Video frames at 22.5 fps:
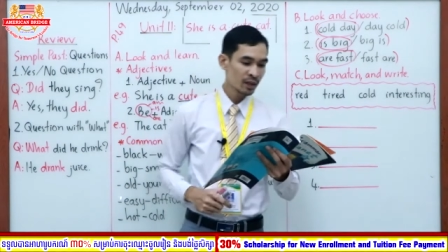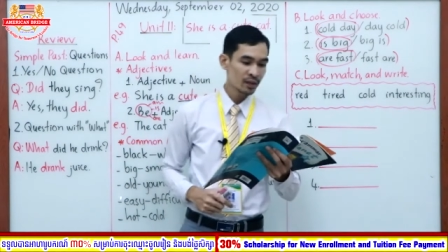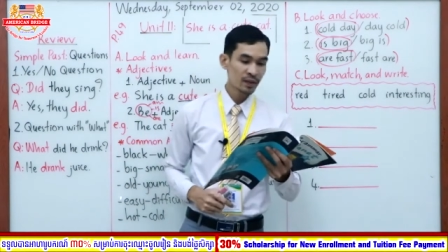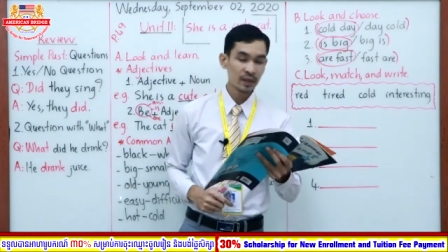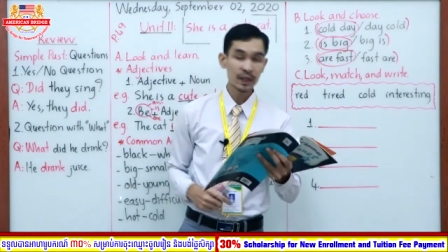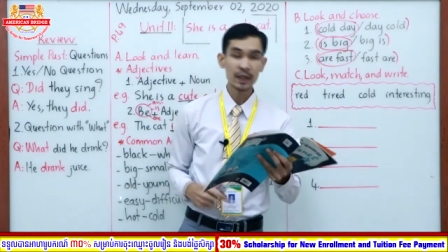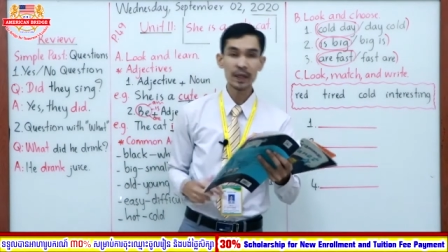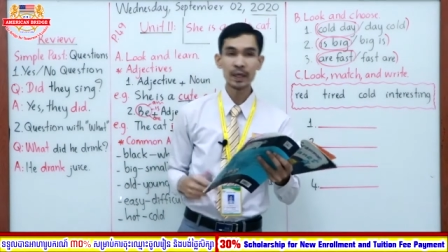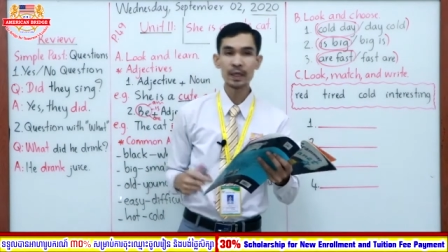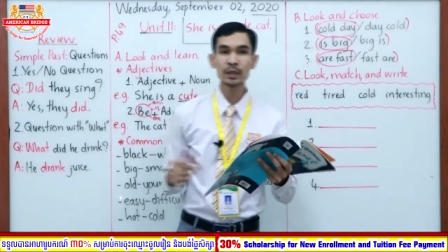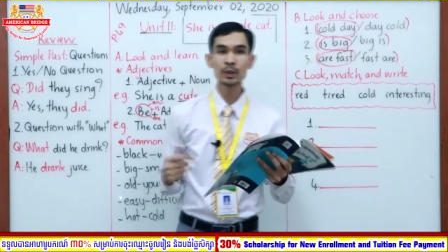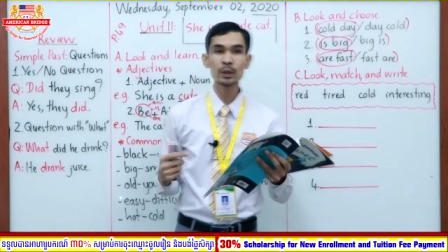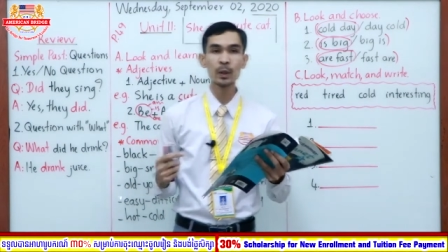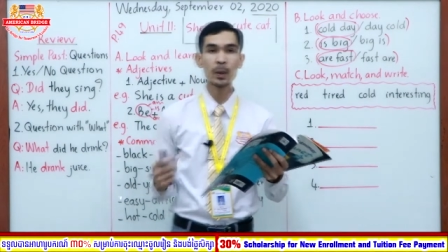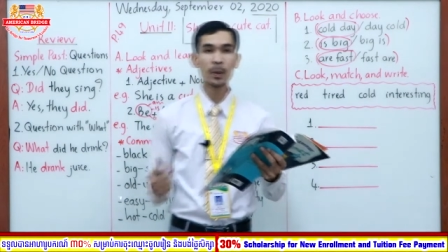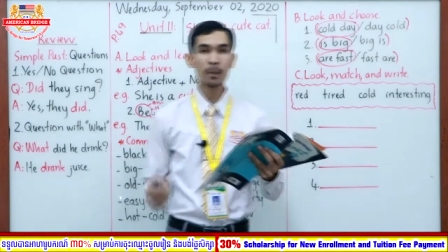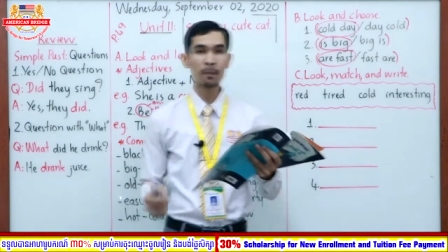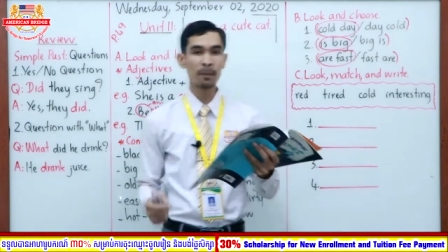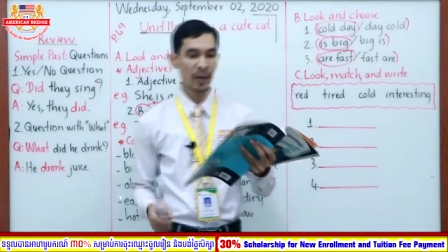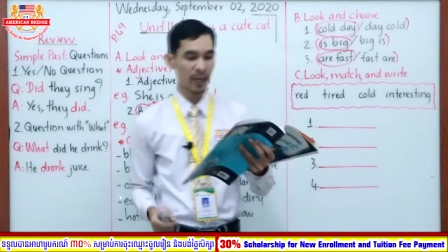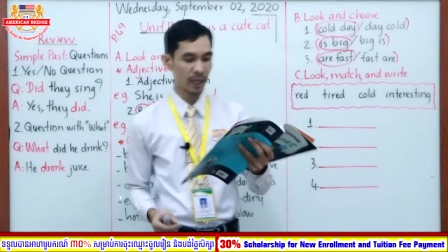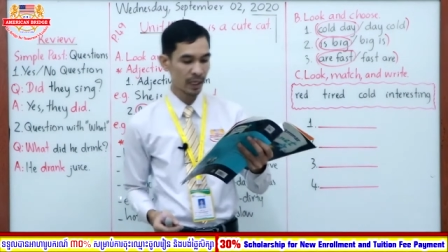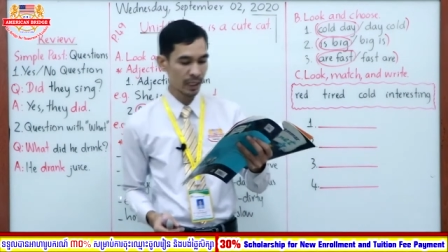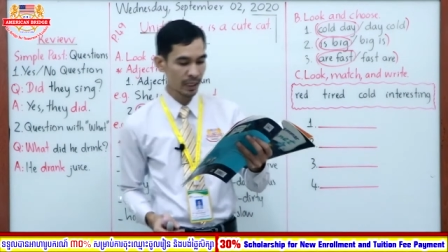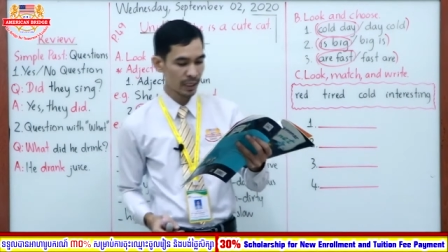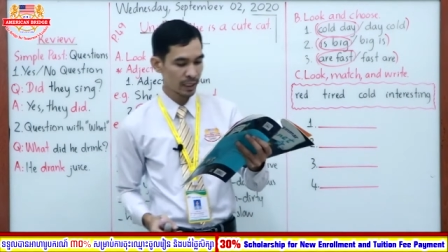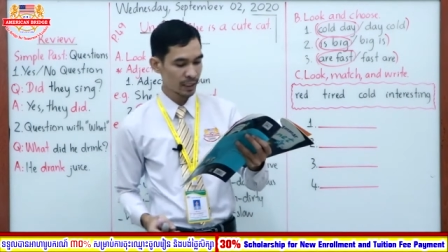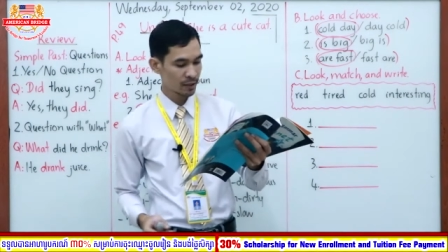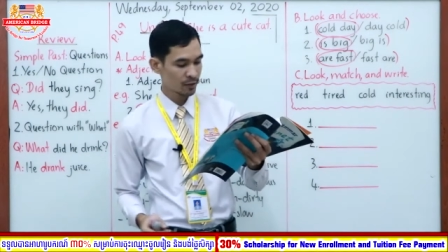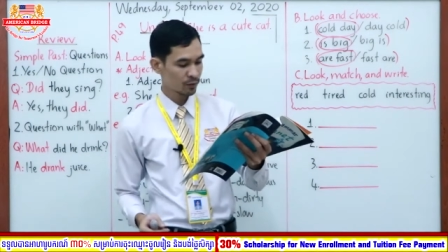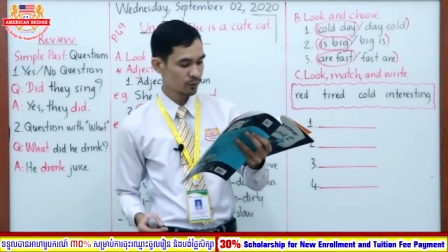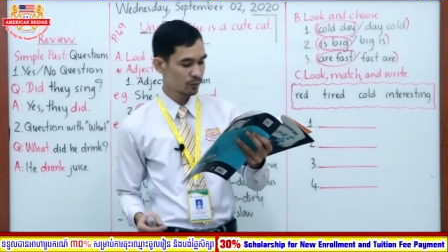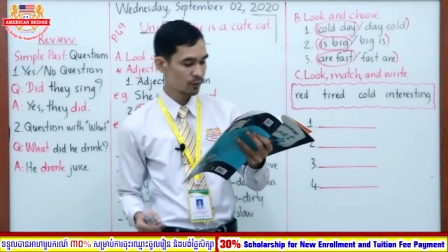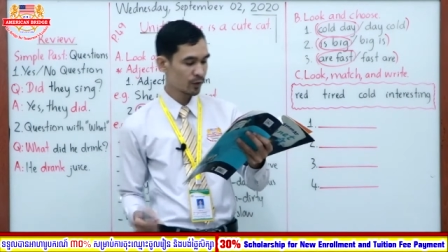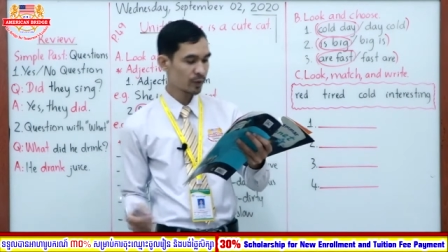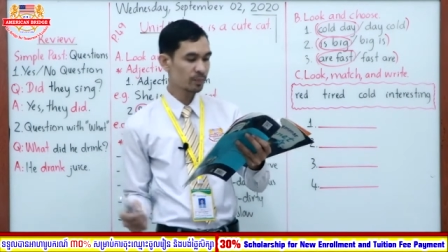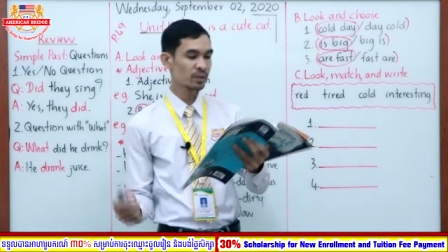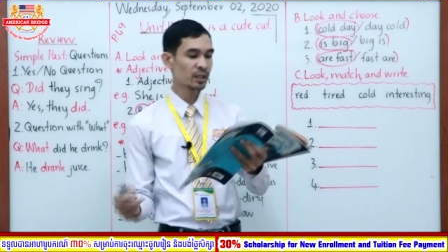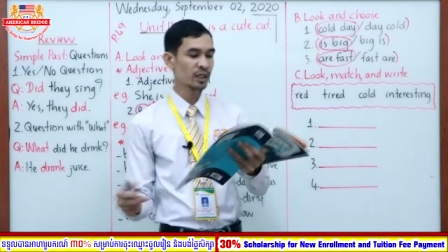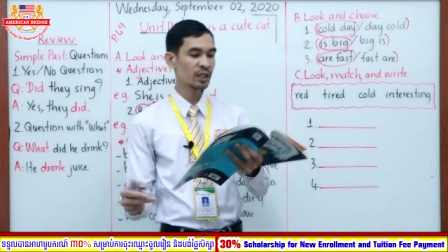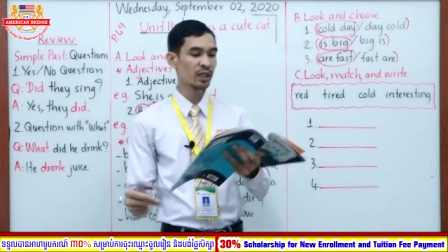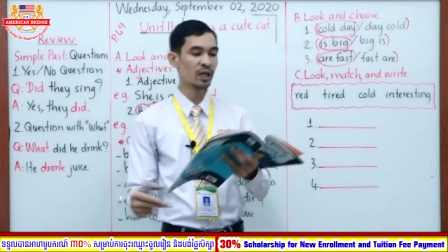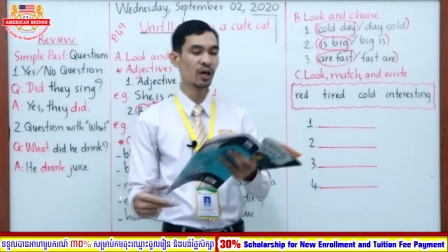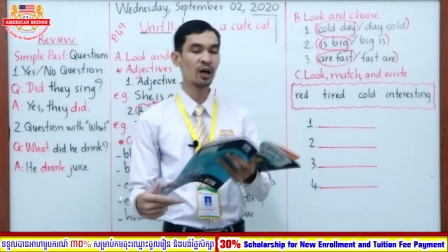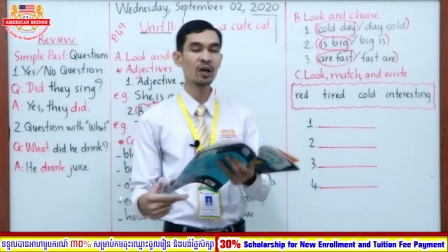Turn to page
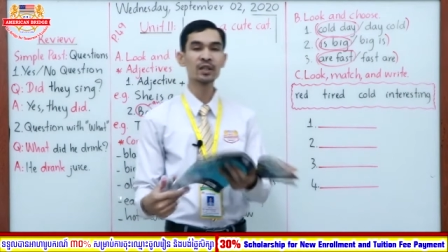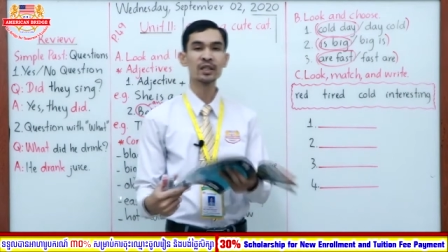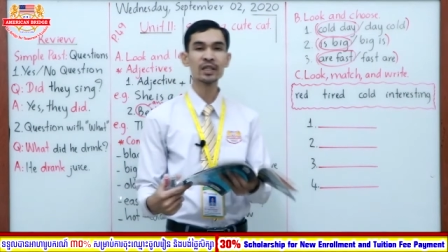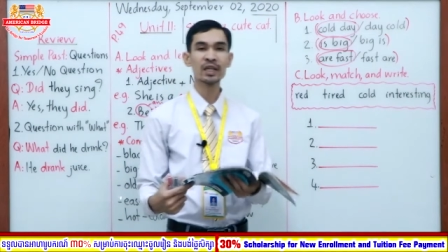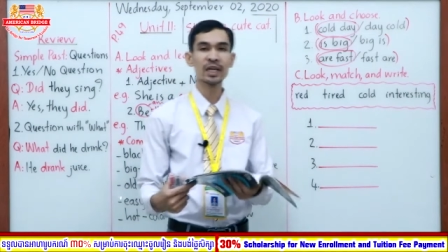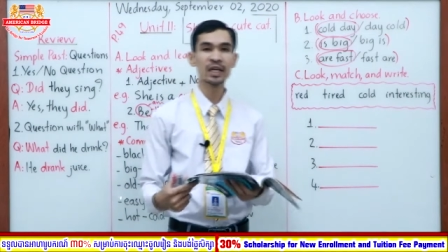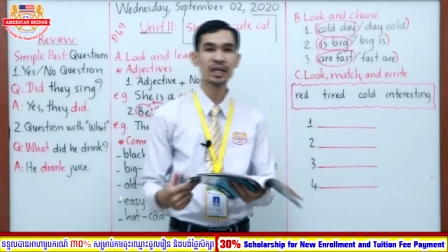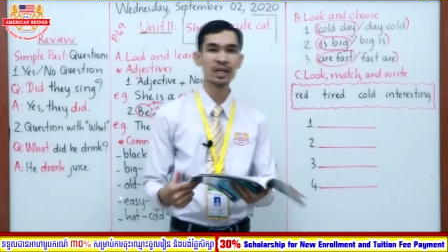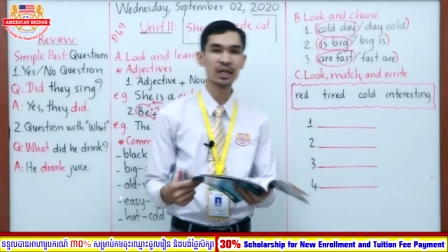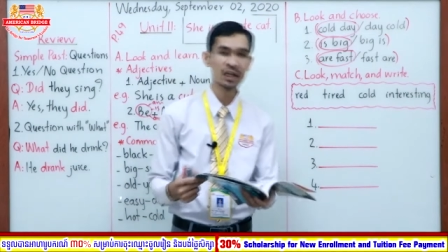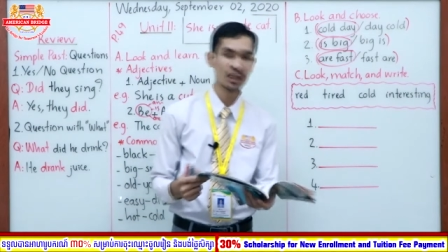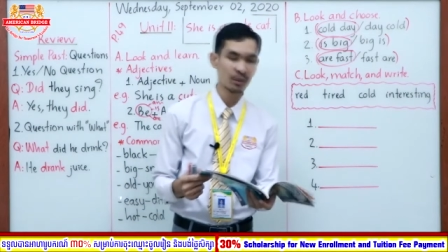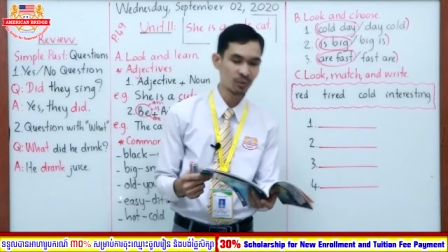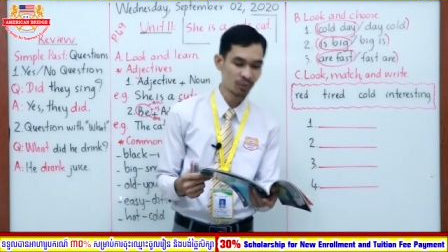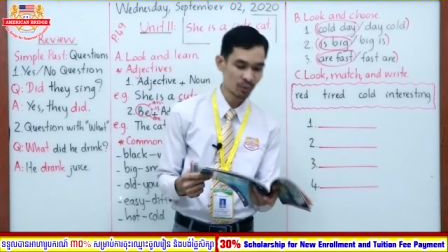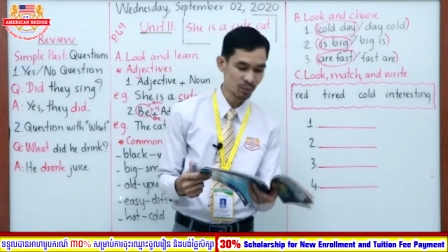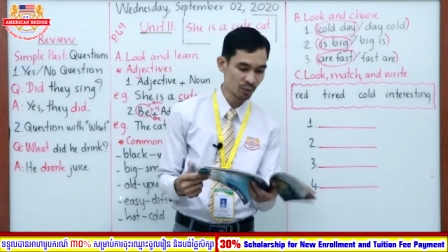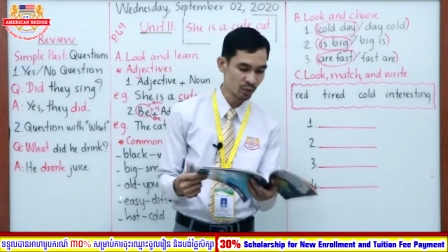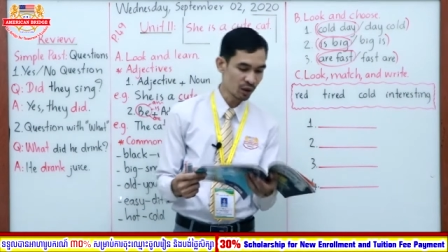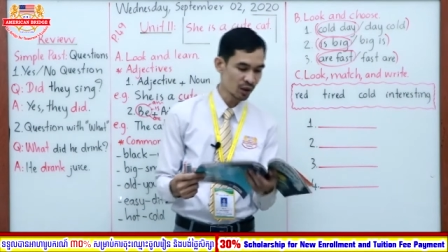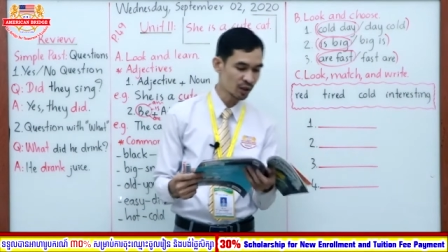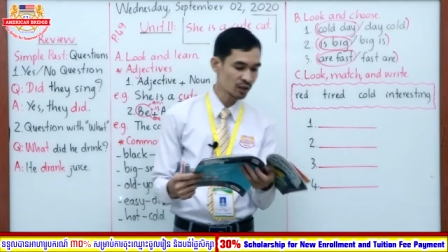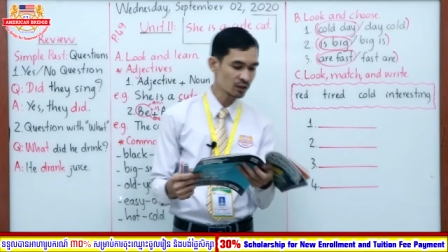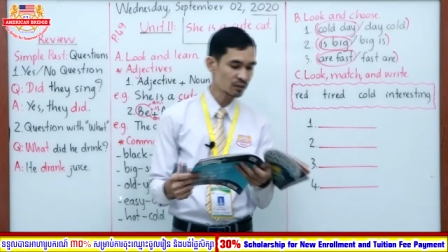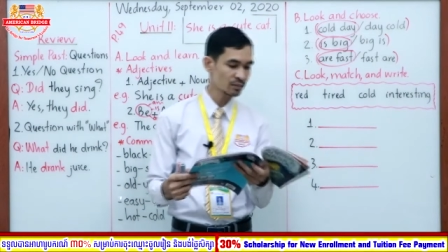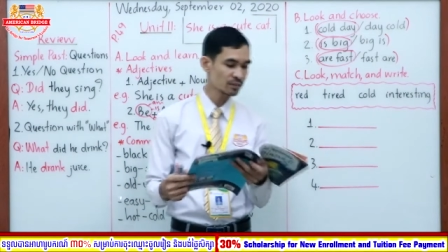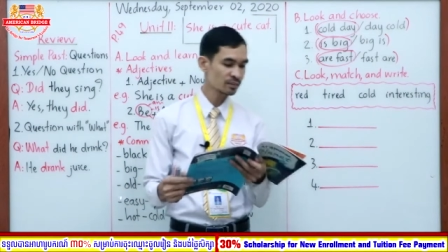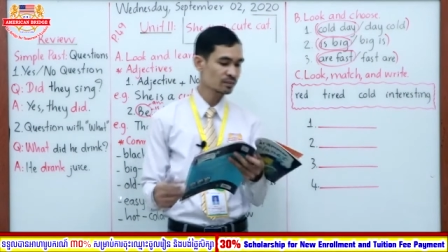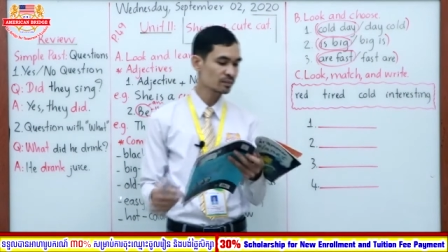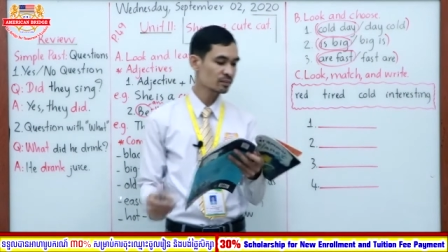50 altogether, everyone.